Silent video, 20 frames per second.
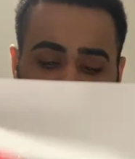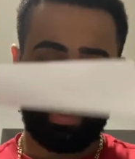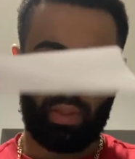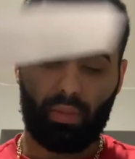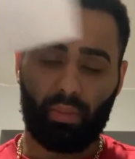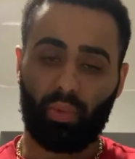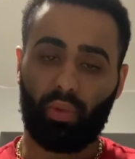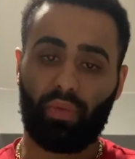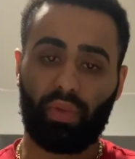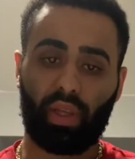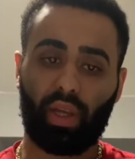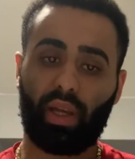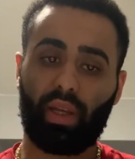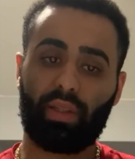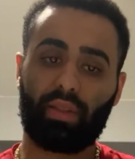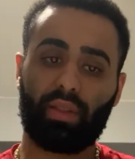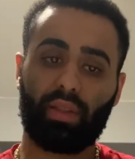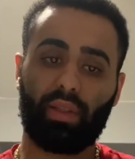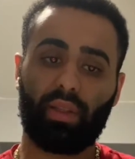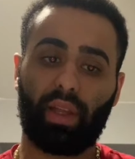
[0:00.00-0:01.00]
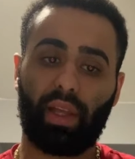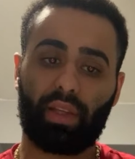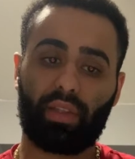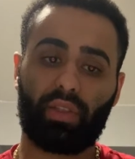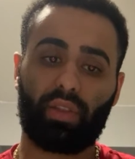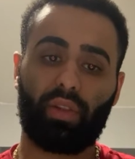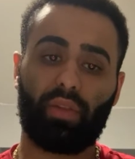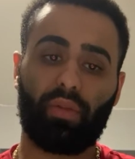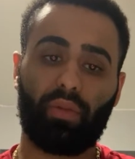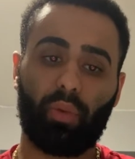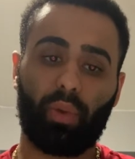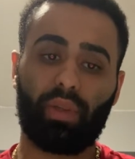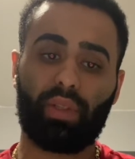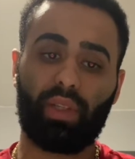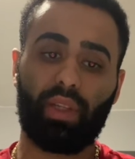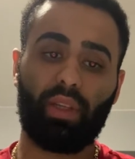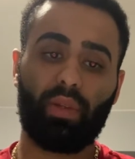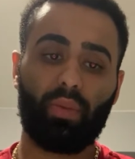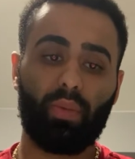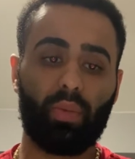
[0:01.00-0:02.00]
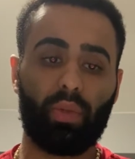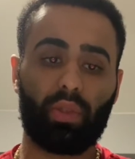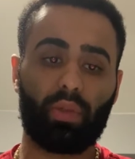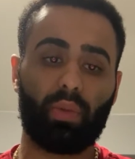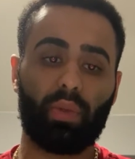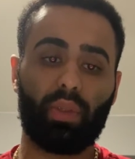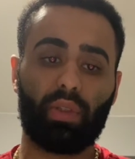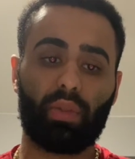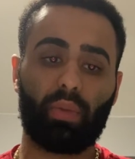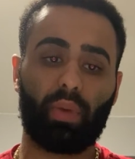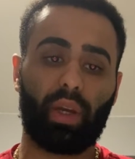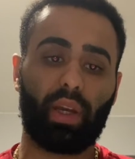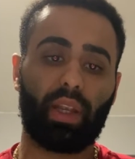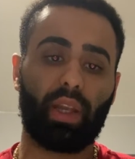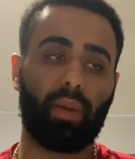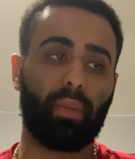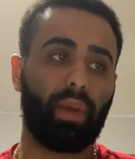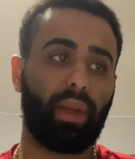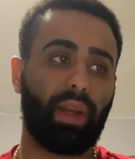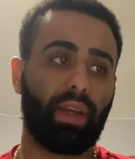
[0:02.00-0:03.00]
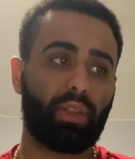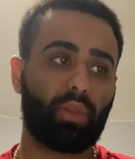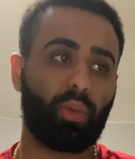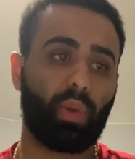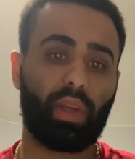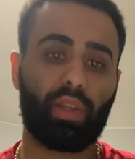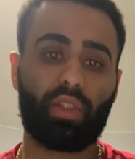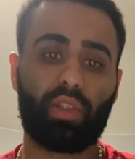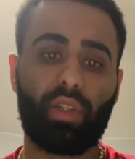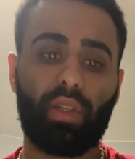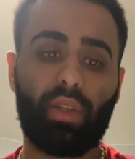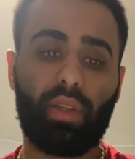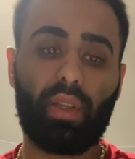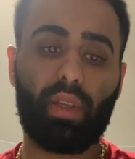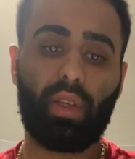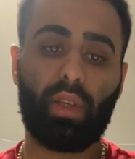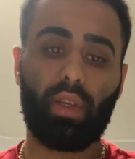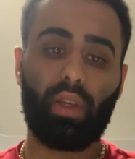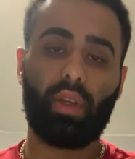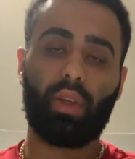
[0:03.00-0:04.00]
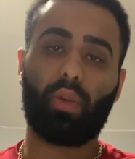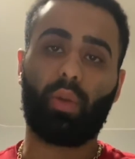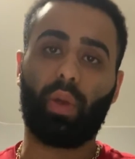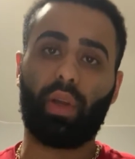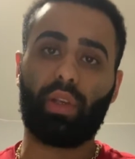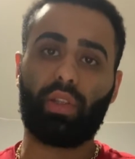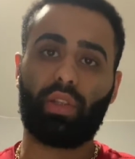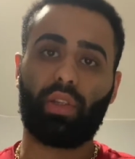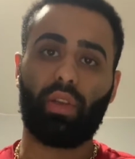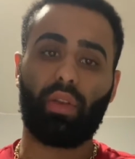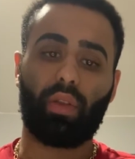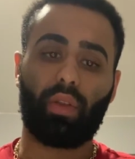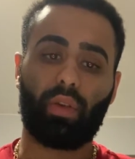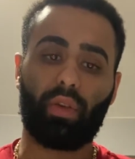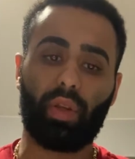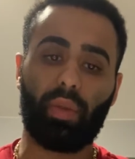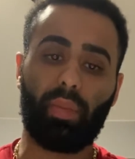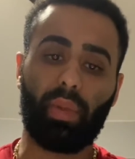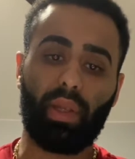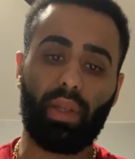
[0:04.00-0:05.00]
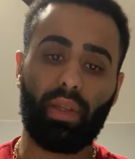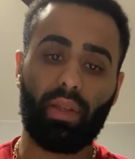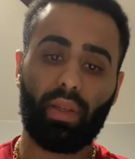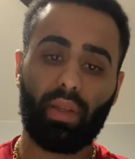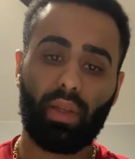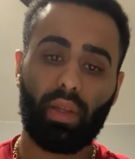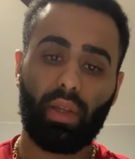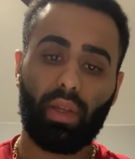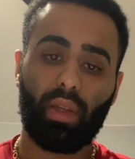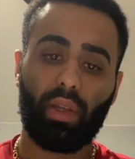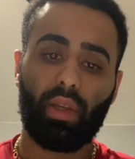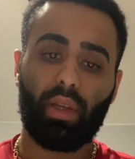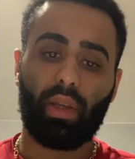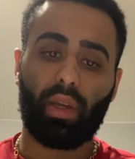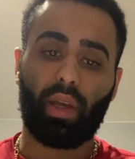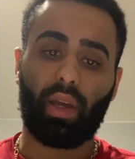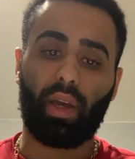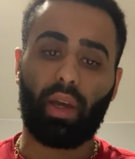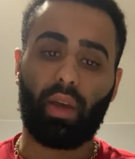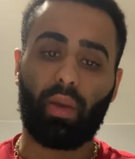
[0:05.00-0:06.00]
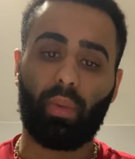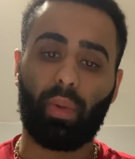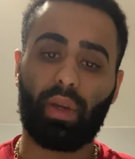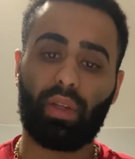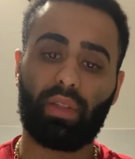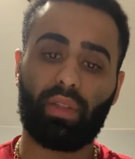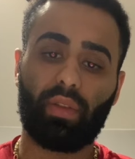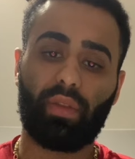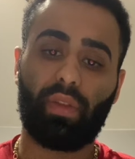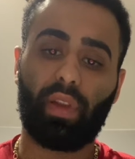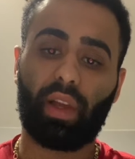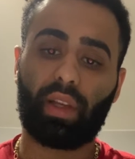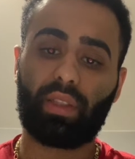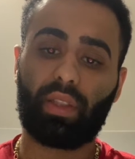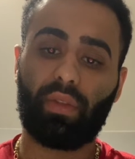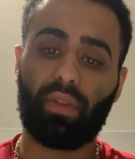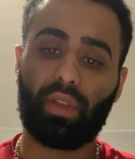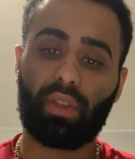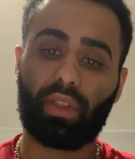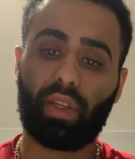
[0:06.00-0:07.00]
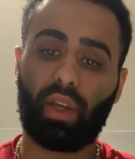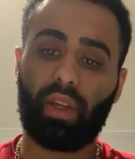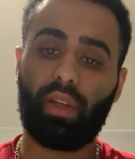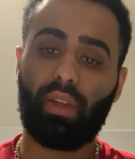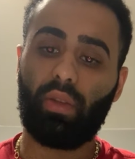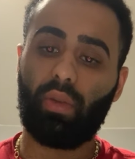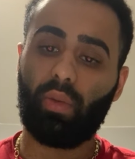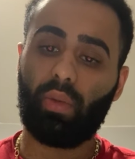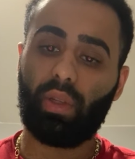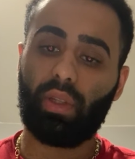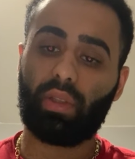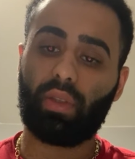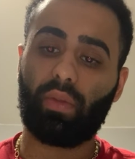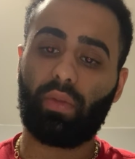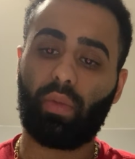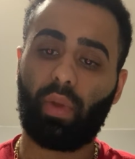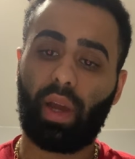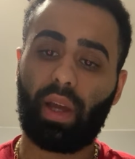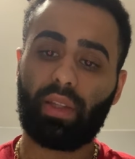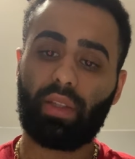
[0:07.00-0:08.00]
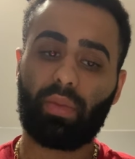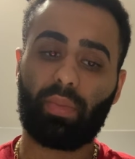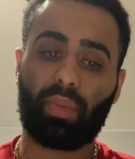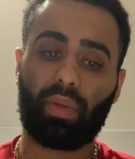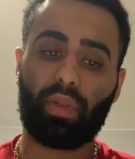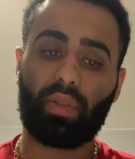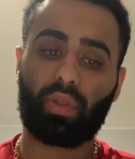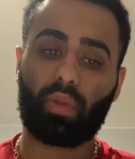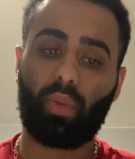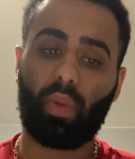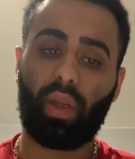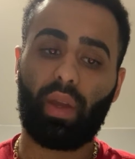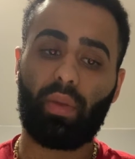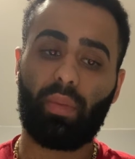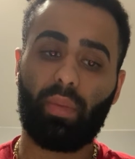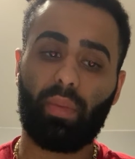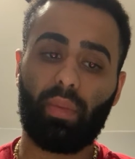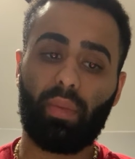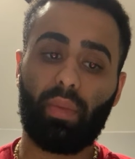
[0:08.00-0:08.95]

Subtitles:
Moving on to lecture 14, which was where I got my next question. Question 3B, what is the flux of the sun in units of watts per square